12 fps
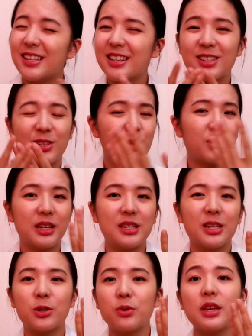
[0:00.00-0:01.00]
That's so
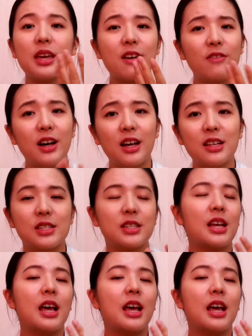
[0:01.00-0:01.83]
easy. Do it in advance